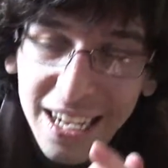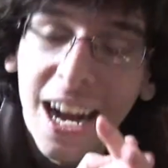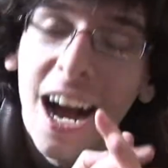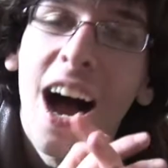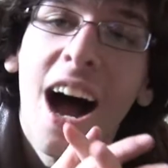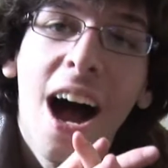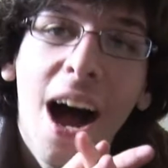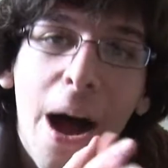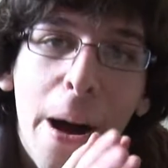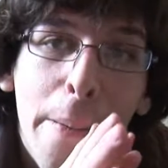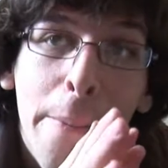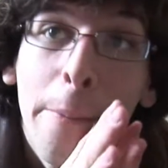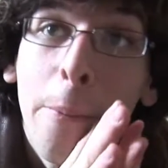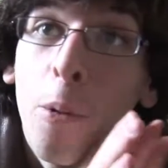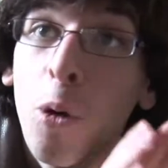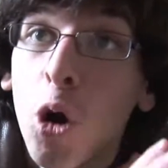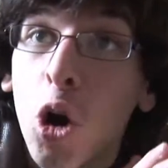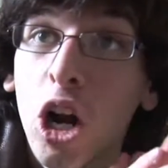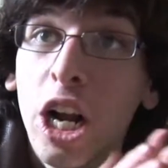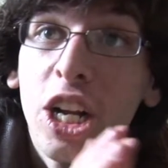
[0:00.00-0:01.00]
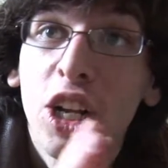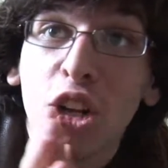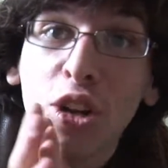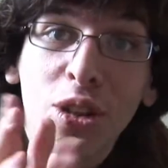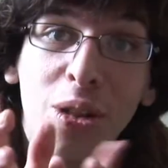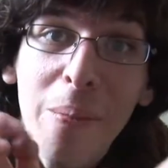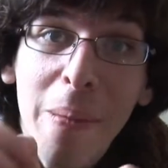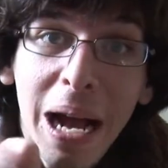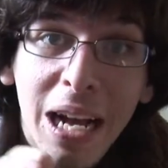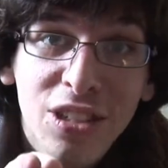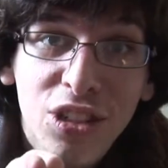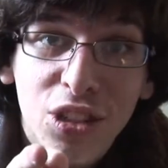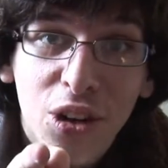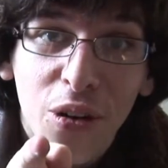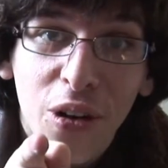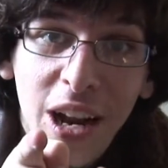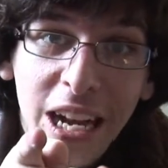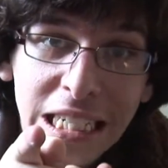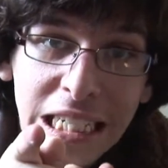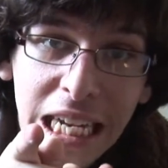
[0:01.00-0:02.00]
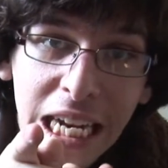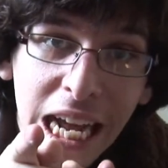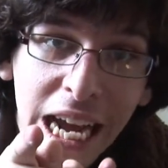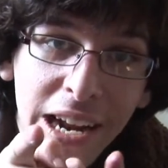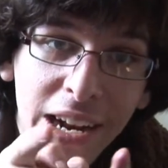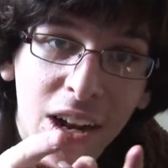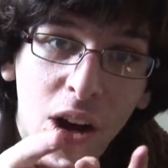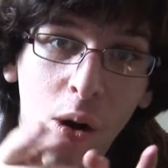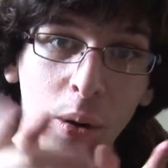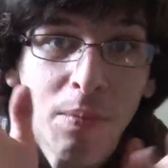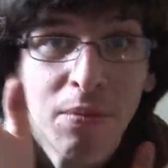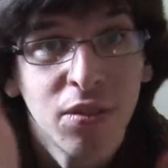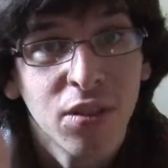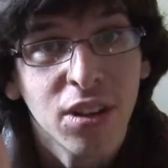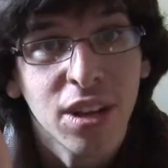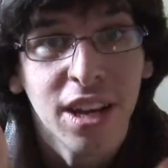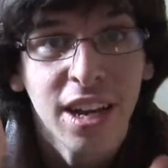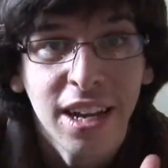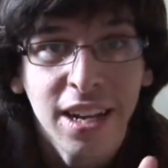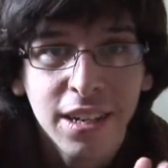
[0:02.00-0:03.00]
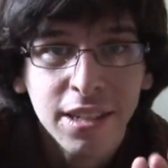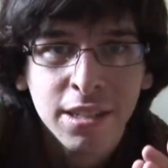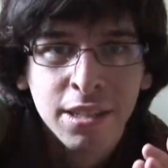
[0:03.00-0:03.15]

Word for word: um, we're gonna do the masquerade tonight. Hopefully